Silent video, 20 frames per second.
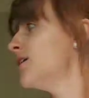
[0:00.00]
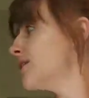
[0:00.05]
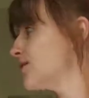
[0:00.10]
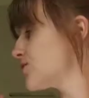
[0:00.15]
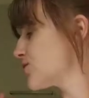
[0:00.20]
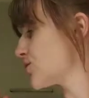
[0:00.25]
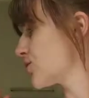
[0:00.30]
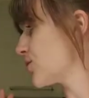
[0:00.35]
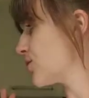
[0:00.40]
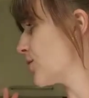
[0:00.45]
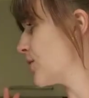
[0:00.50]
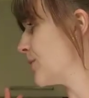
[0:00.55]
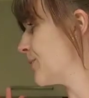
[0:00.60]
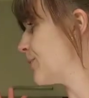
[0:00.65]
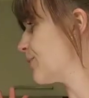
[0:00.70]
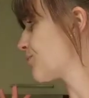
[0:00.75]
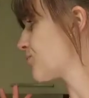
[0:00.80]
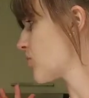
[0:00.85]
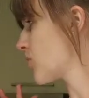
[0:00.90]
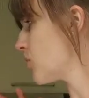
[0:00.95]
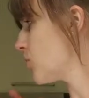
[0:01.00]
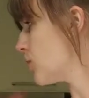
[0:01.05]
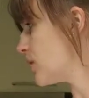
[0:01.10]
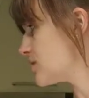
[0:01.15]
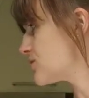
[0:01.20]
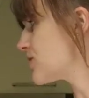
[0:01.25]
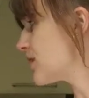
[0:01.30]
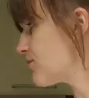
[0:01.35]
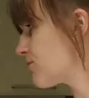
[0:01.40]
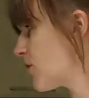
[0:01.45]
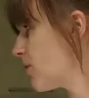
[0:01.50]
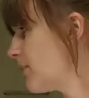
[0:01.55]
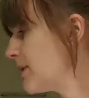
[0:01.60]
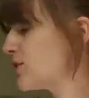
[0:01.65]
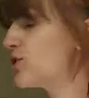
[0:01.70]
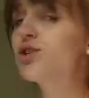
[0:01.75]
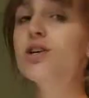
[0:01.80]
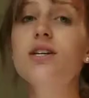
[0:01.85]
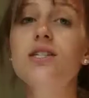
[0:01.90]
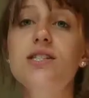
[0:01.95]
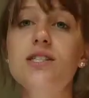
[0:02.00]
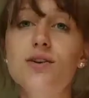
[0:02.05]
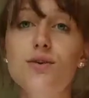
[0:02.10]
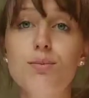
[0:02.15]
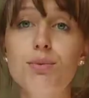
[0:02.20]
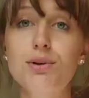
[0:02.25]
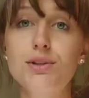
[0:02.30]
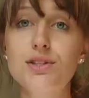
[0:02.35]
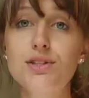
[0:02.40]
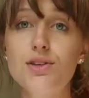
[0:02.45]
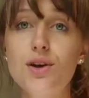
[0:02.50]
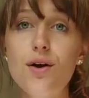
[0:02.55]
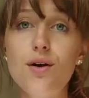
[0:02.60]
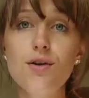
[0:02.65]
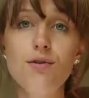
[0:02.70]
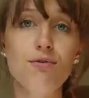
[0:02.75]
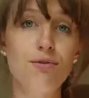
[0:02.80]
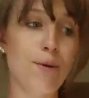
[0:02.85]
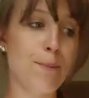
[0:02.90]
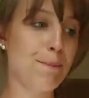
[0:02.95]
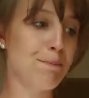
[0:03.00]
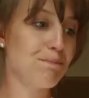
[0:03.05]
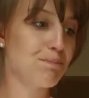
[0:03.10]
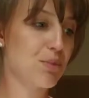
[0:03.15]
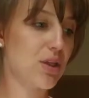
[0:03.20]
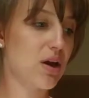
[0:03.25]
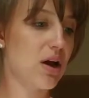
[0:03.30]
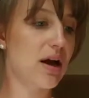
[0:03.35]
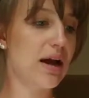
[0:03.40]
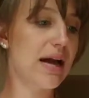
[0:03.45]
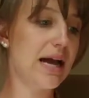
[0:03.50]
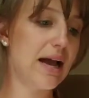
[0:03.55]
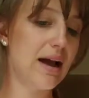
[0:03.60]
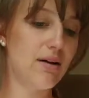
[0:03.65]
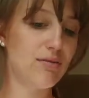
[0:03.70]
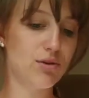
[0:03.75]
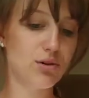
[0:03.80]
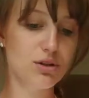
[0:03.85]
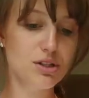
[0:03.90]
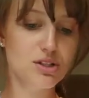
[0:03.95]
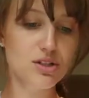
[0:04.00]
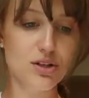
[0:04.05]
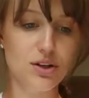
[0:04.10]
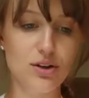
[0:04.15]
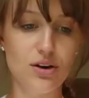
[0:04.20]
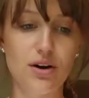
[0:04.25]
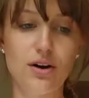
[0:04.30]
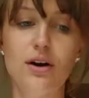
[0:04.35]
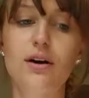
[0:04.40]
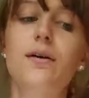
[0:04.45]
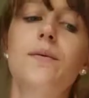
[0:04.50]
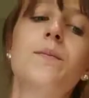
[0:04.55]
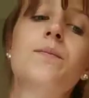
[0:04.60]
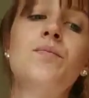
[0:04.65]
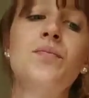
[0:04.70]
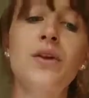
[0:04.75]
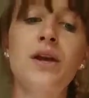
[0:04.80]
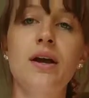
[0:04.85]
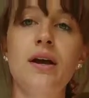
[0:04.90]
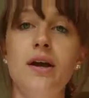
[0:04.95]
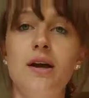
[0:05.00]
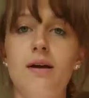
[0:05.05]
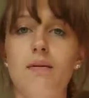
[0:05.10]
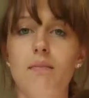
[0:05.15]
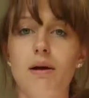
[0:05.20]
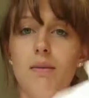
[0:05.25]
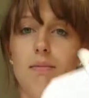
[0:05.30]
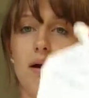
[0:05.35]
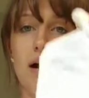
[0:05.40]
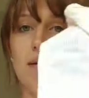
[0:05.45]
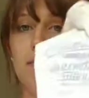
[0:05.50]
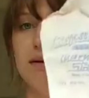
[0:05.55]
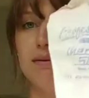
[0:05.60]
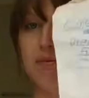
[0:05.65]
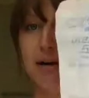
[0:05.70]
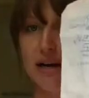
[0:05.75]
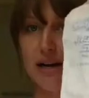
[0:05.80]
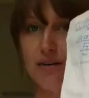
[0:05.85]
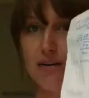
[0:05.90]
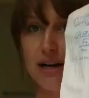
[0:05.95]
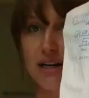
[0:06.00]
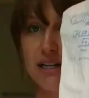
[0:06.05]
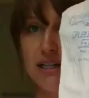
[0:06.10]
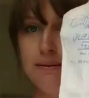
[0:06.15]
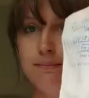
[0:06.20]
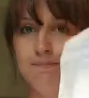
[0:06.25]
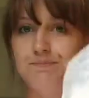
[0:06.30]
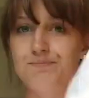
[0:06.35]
So whilst I've got my sugar syrup on the stove, I have also got my piping bag ready